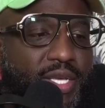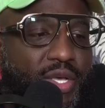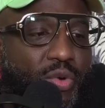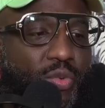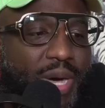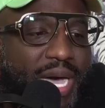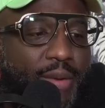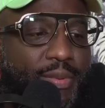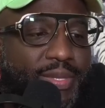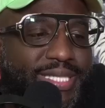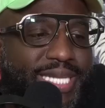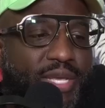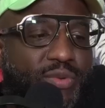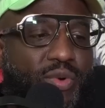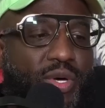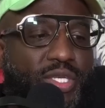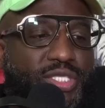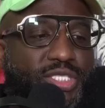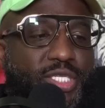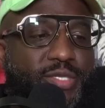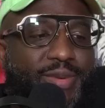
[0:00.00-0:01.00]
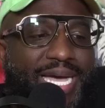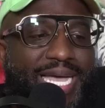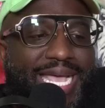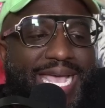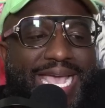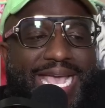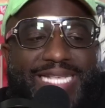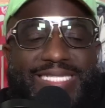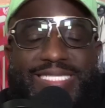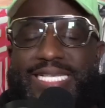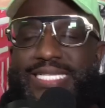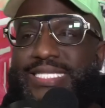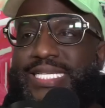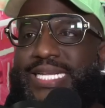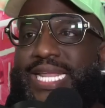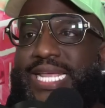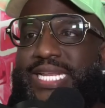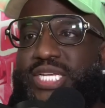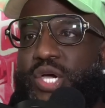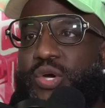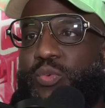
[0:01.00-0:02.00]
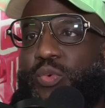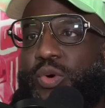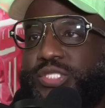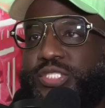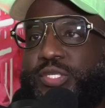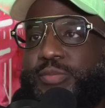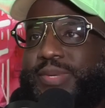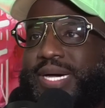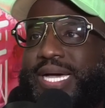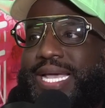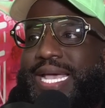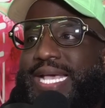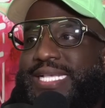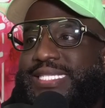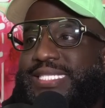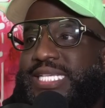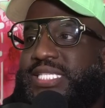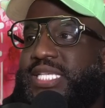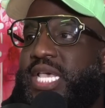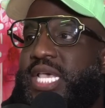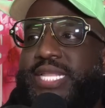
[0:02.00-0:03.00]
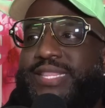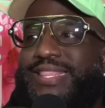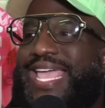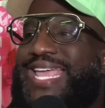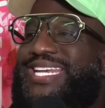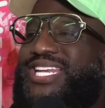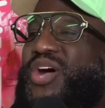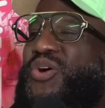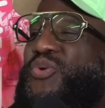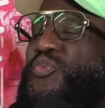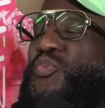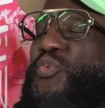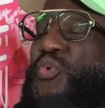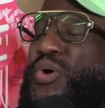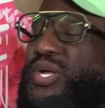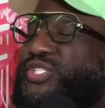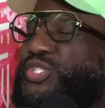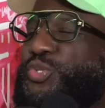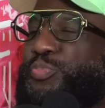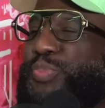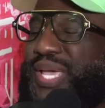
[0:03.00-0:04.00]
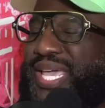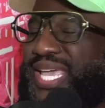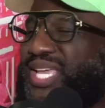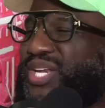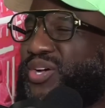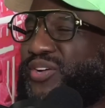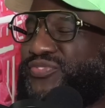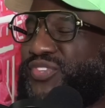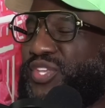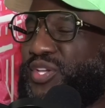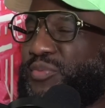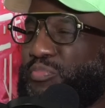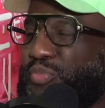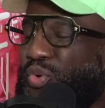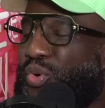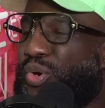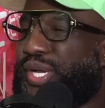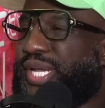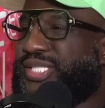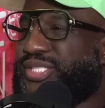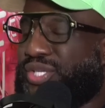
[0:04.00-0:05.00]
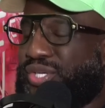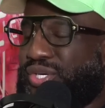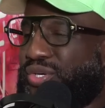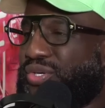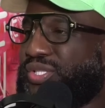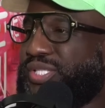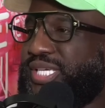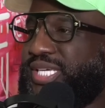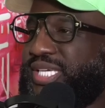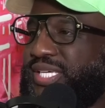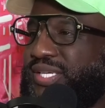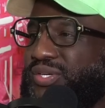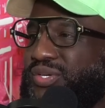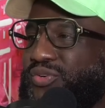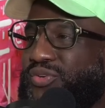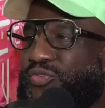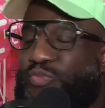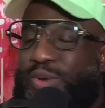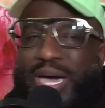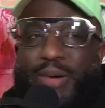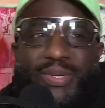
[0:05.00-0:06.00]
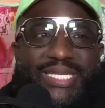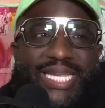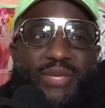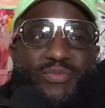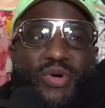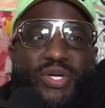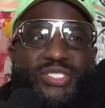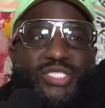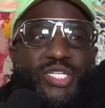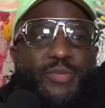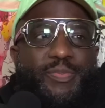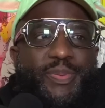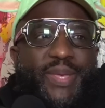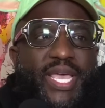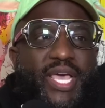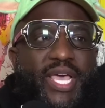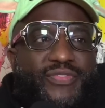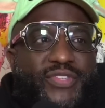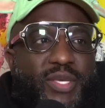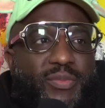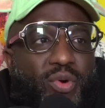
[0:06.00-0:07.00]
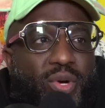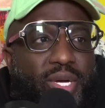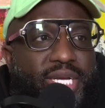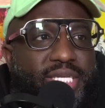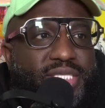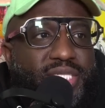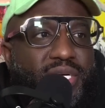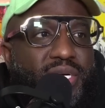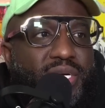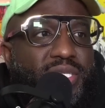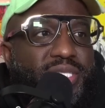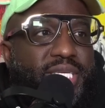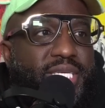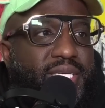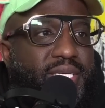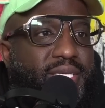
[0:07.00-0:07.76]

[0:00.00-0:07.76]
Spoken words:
Why would they want you to buy assets and they don't want you to buy assets? They don't want you paying off your mortgage early. Why would they want you to pay off your mortgage early?